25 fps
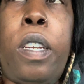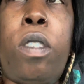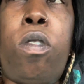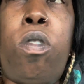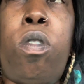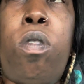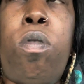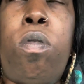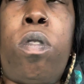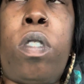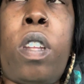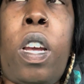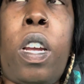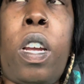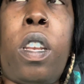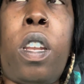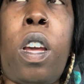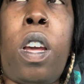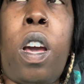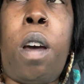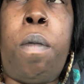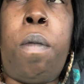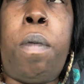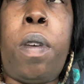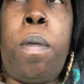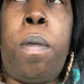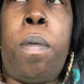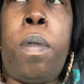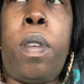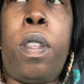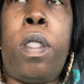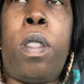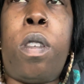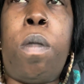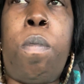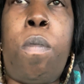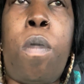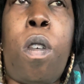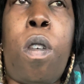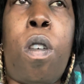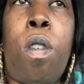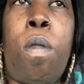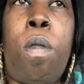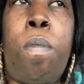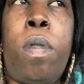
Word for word: So she was like, nah, maybe tomorrow.